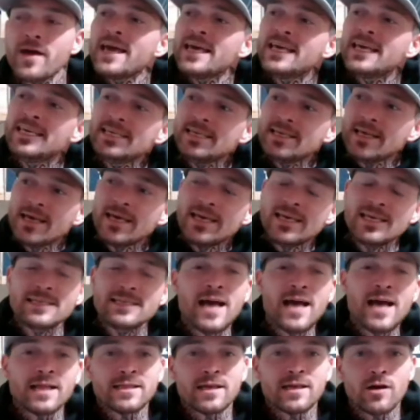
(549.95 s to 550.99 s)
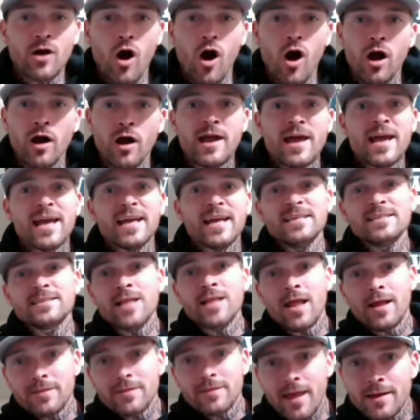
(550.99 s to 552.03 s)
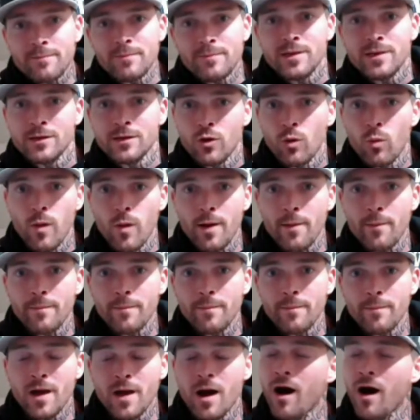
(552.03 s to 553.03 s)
He's got the car, and he's not letting me in the whip.